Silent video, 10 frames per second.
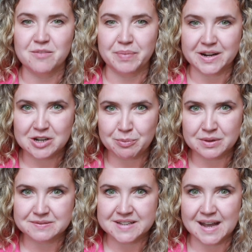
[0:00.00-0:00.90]
been a couple
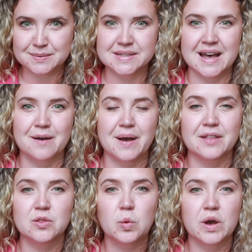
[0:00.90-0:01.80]
of times now,
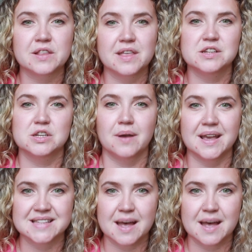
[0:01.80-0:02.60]
and the work they do is